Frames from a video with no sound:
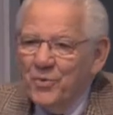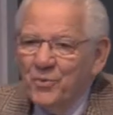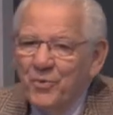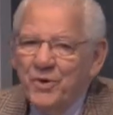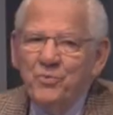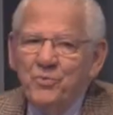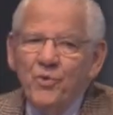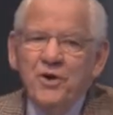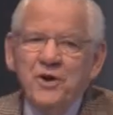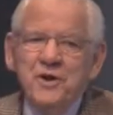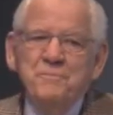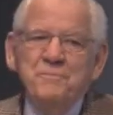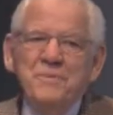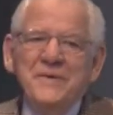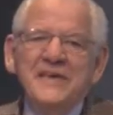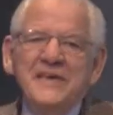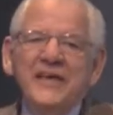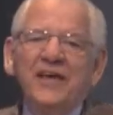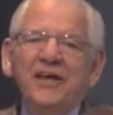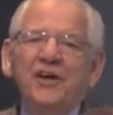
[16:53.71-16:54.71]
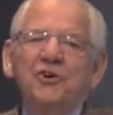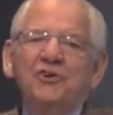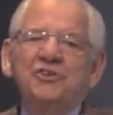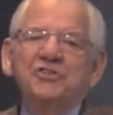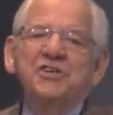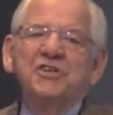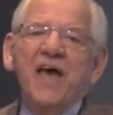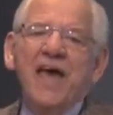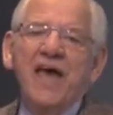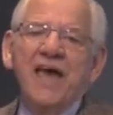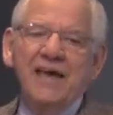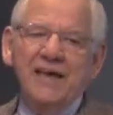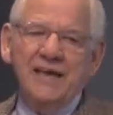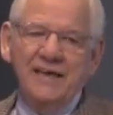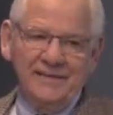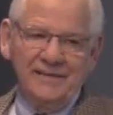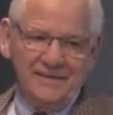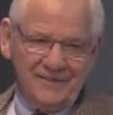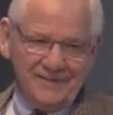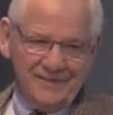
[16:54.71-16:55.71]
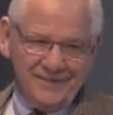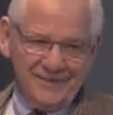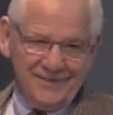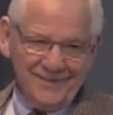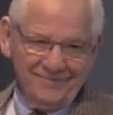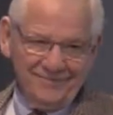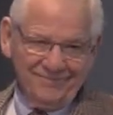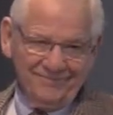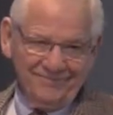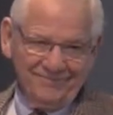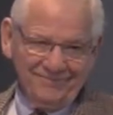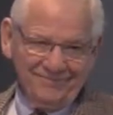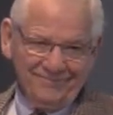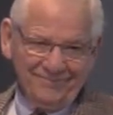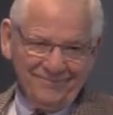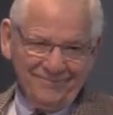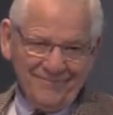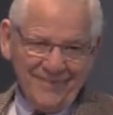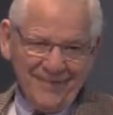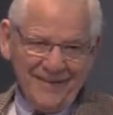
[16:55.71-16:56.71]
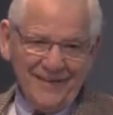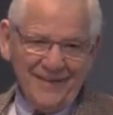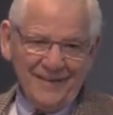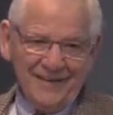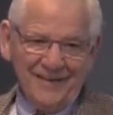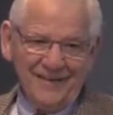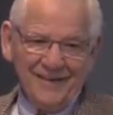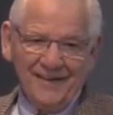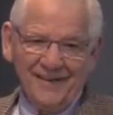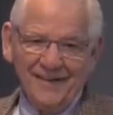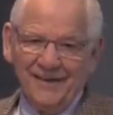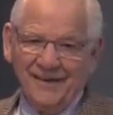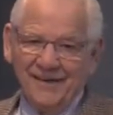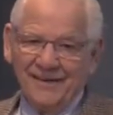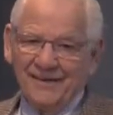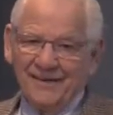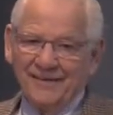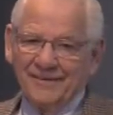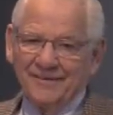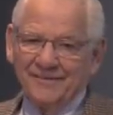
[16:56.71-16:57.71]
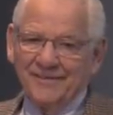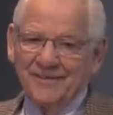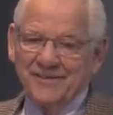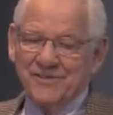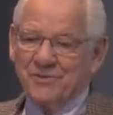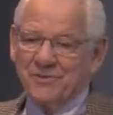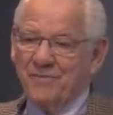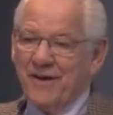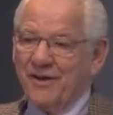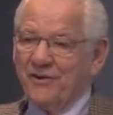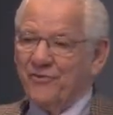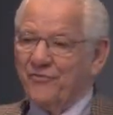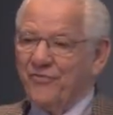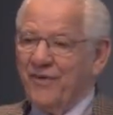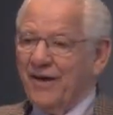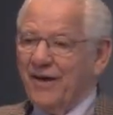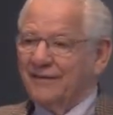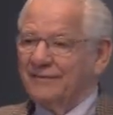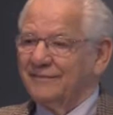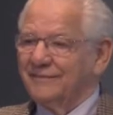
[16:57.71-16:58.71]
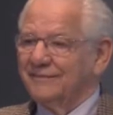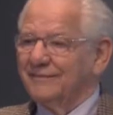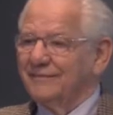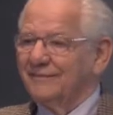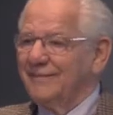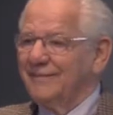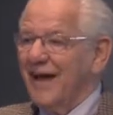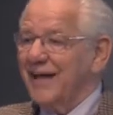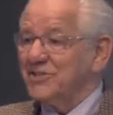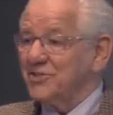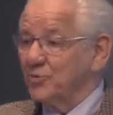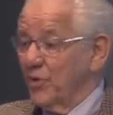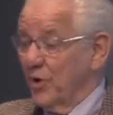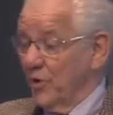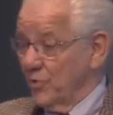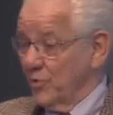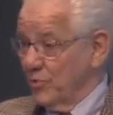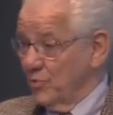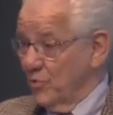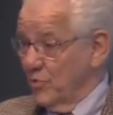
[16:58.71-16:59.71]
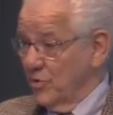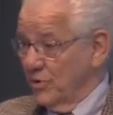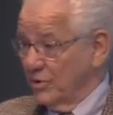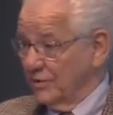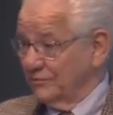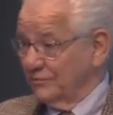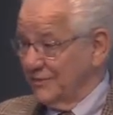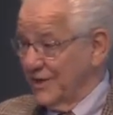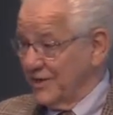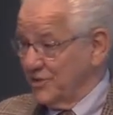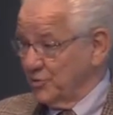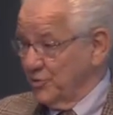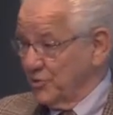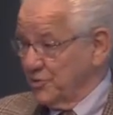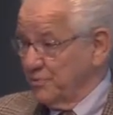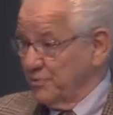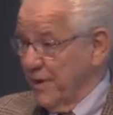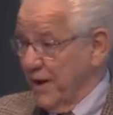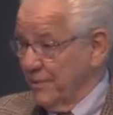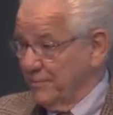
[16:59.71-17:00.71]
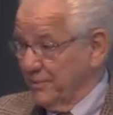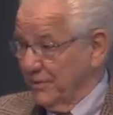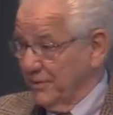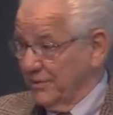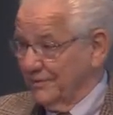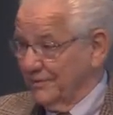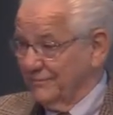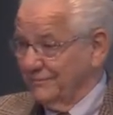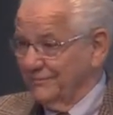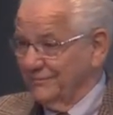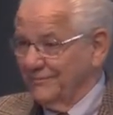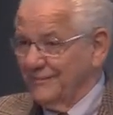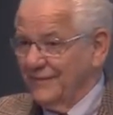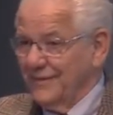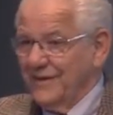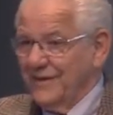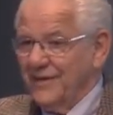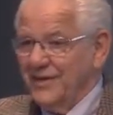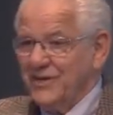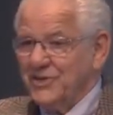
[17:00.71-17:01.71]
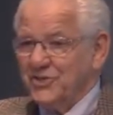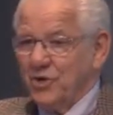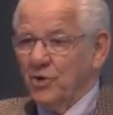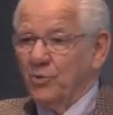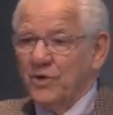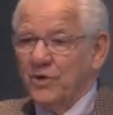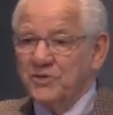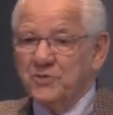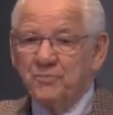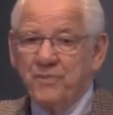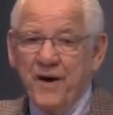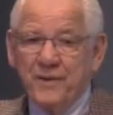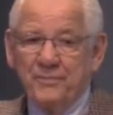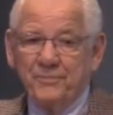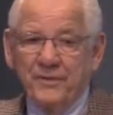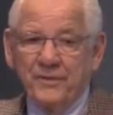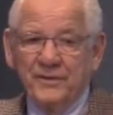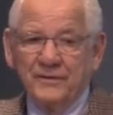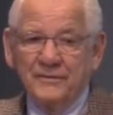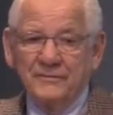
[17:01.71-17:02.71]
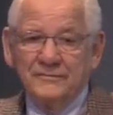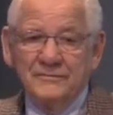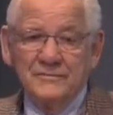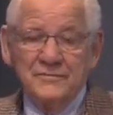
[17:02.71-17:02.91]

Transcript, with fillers: We want to be entertained. Uh, as a matter of fact, that's what we want. That's what's popular. So what's popular?